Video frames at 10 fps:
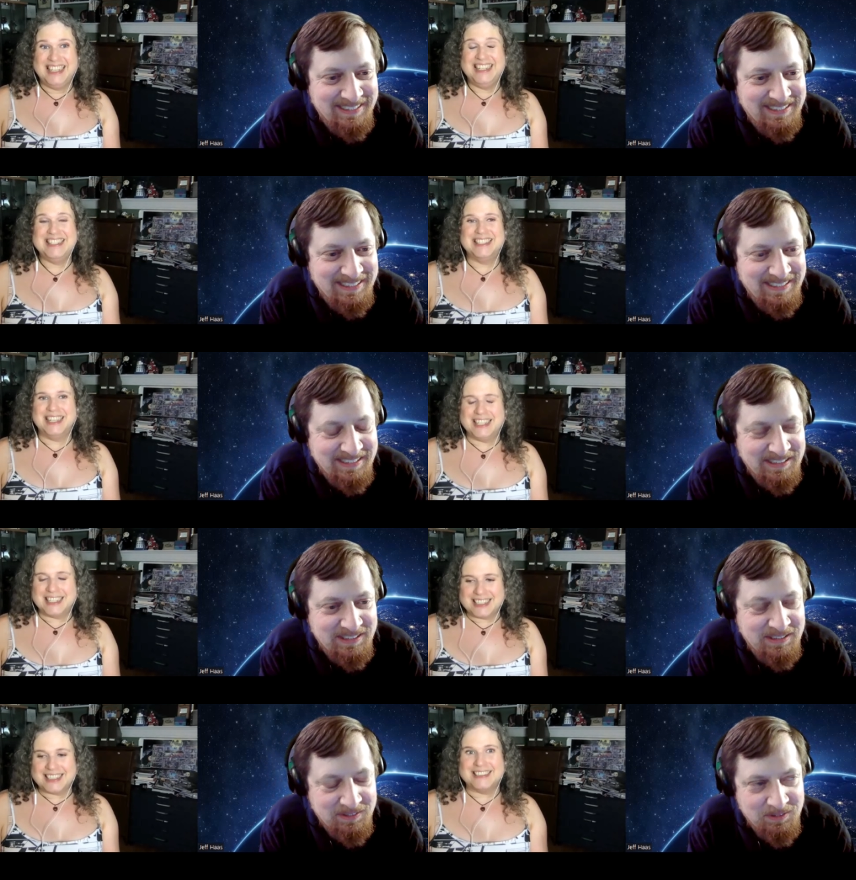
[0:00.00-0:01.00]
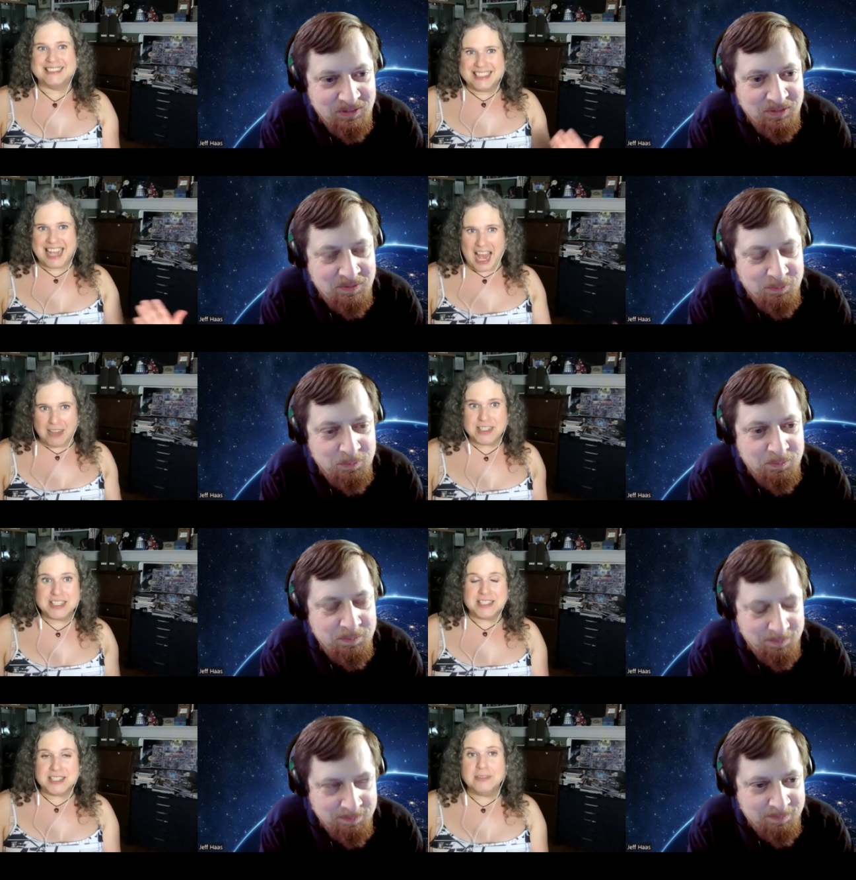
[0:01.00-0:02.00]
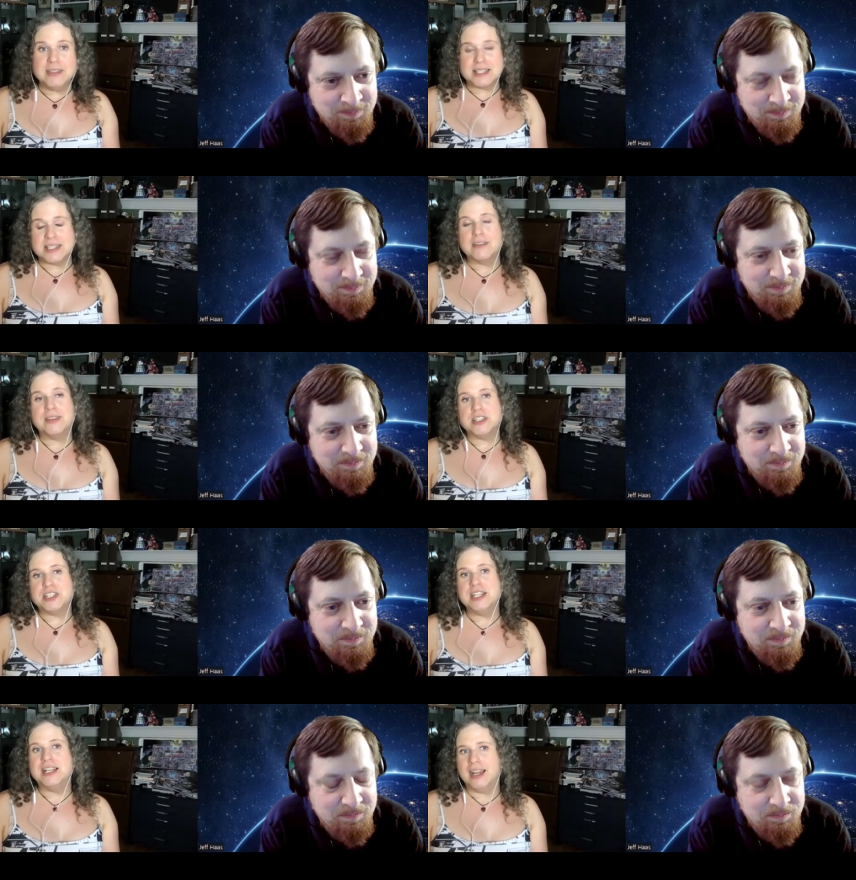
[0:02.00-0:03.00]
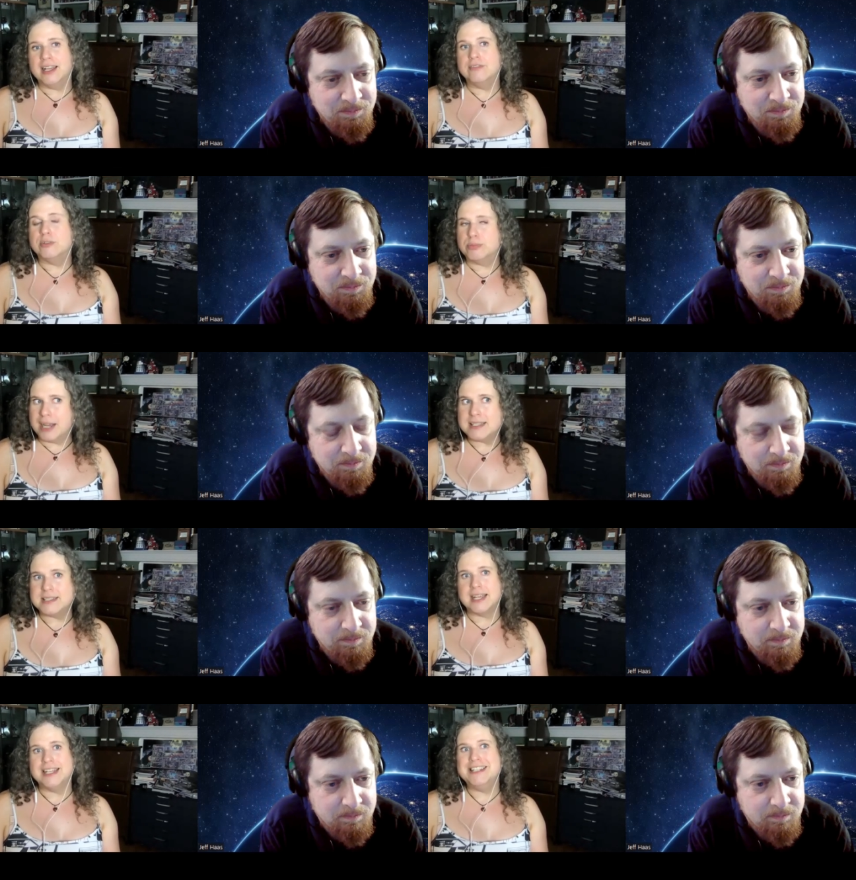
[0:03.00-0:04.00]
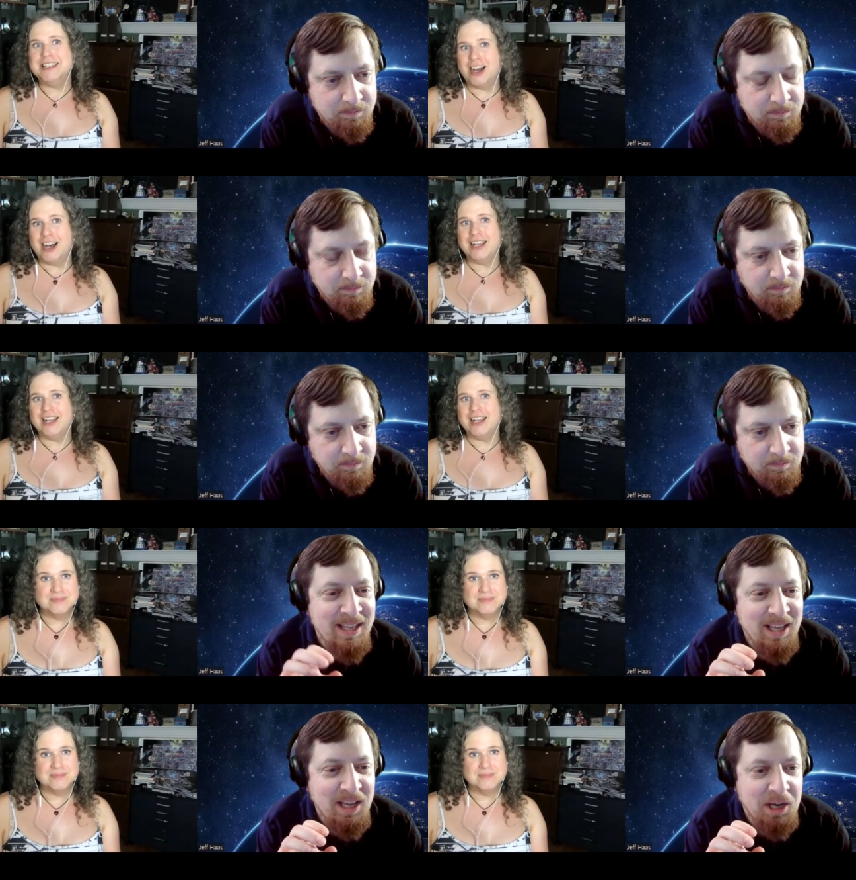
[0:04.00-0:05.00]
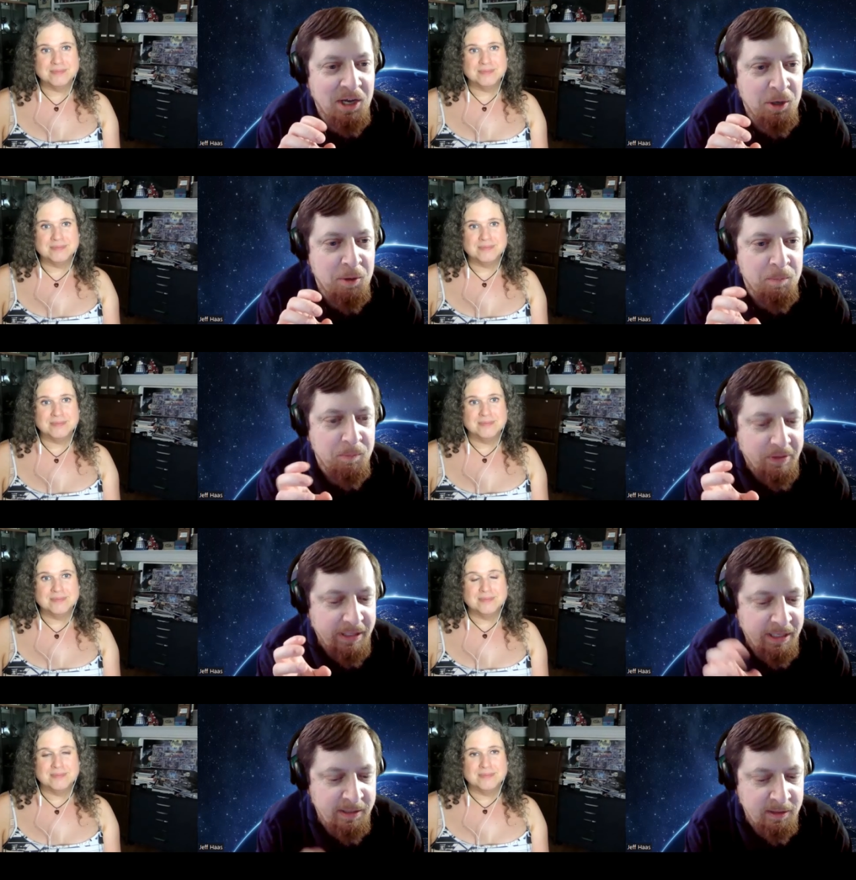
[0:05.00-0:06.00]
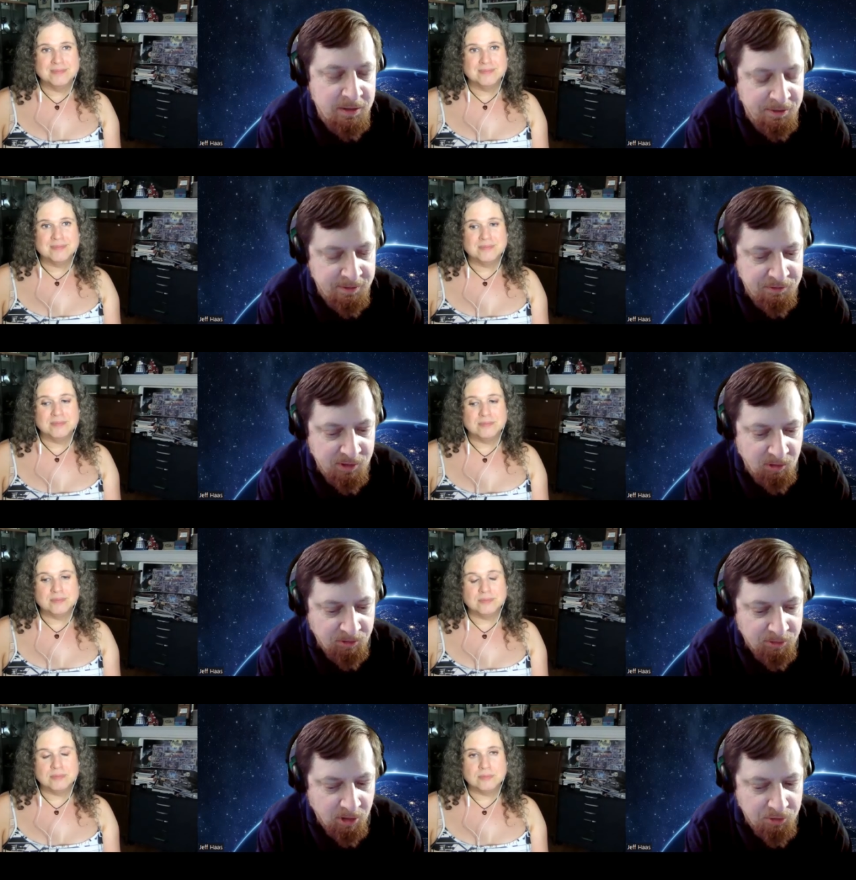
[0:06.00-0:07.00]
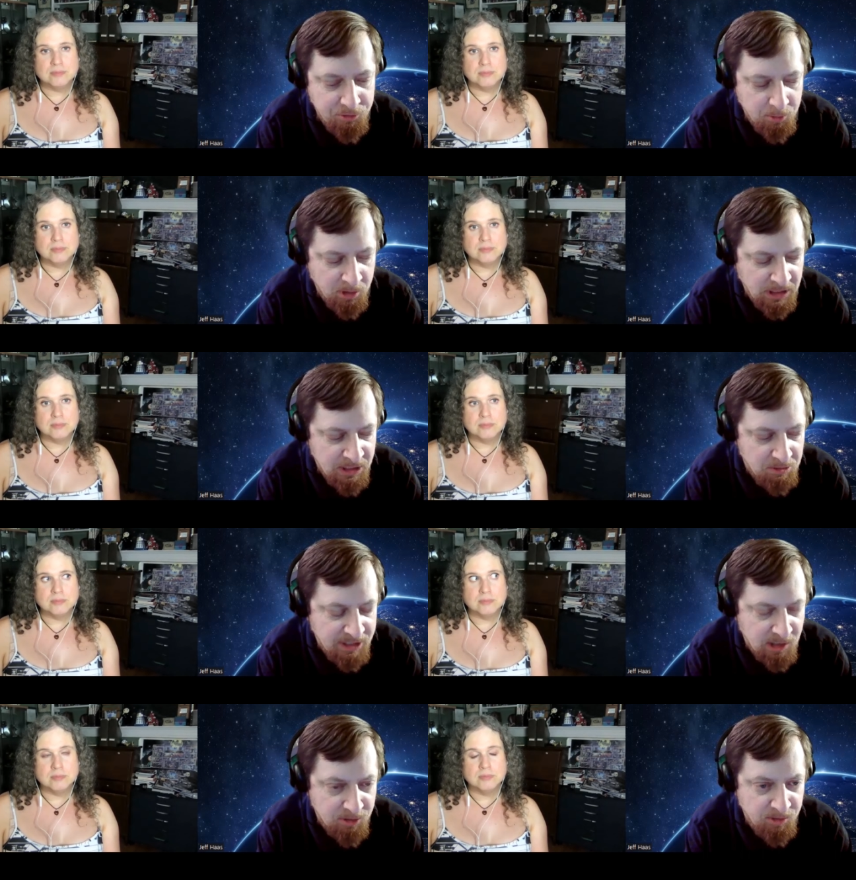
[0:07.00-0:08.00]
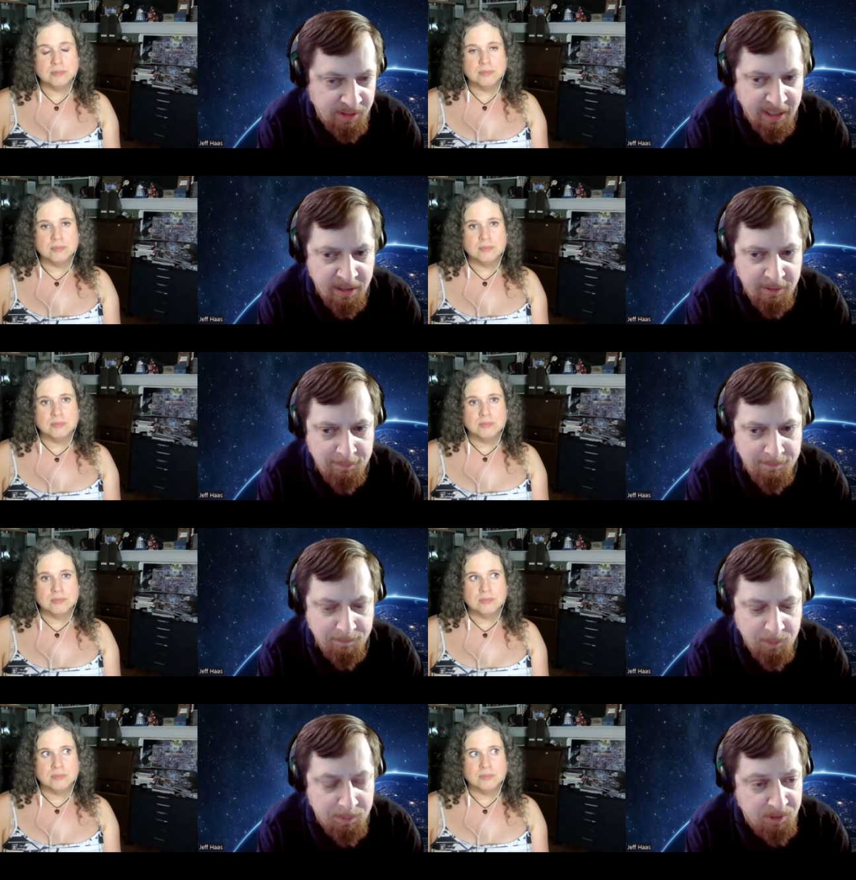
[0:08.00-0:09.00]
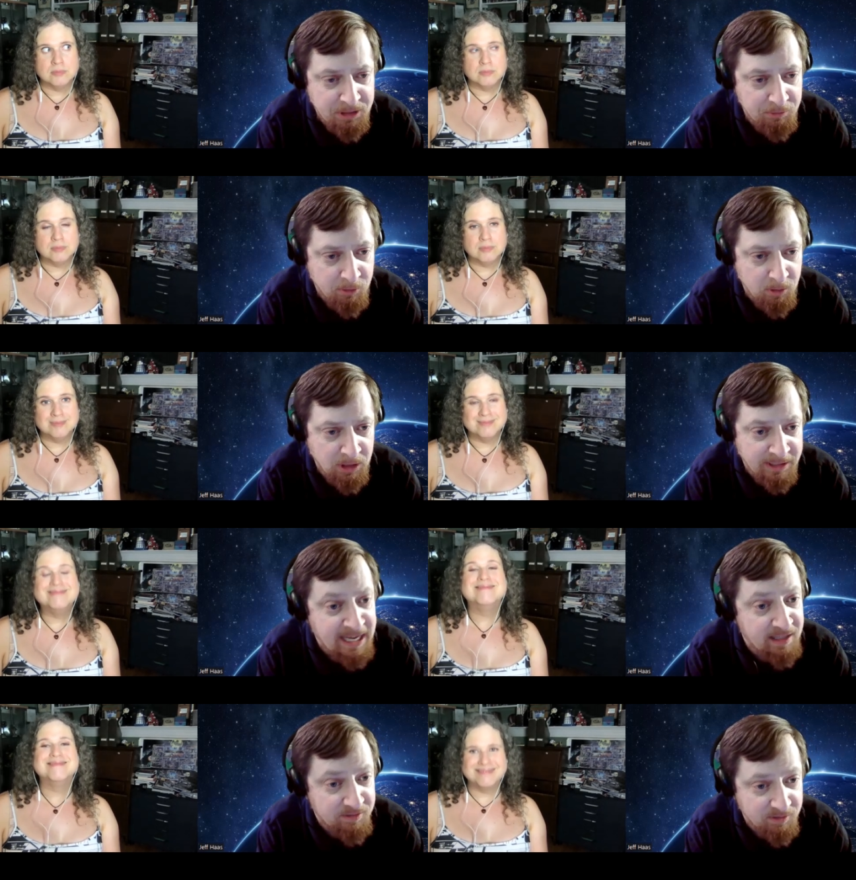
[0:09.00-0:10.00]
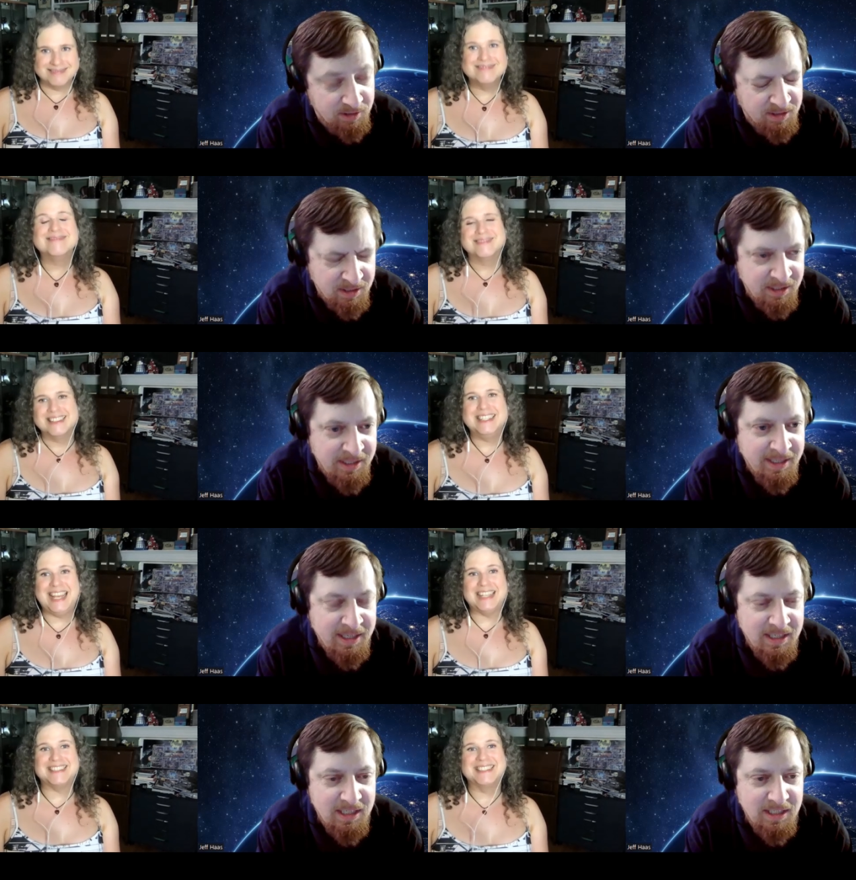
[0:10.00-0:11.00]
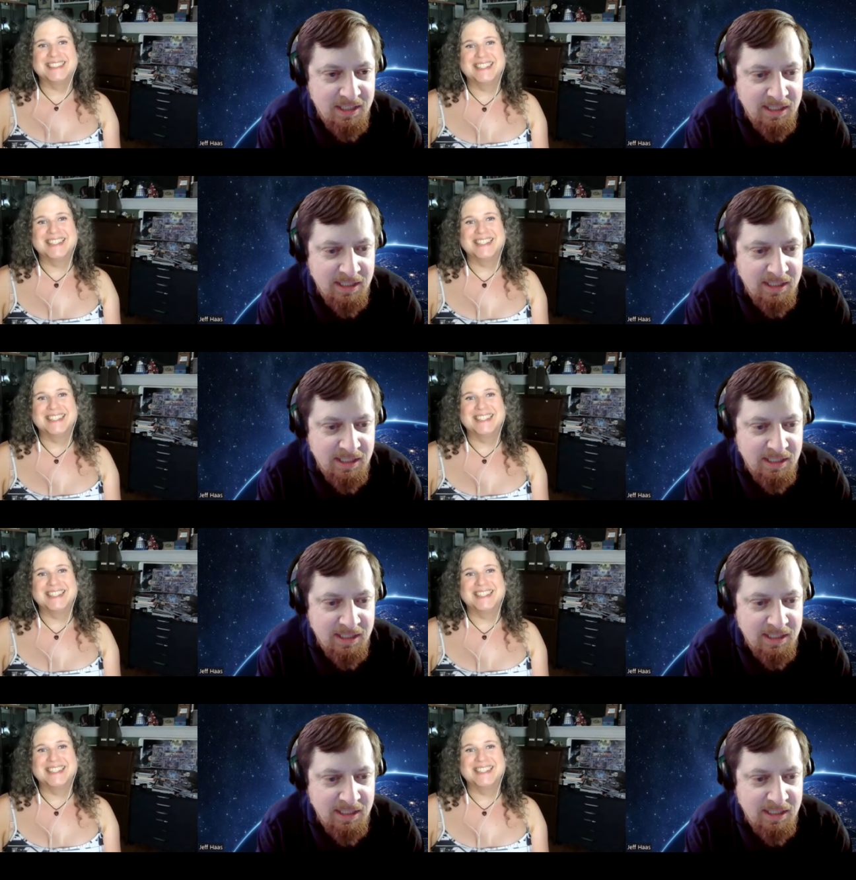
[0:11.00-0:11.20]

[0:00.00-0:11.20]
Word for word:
Speaker 1: is like having to deal with stuff that she had kind of repressed and not. Um,
Speaker 2: in in the series, is also another character that is from a book that you wrote, uh, Galaxy. Yes.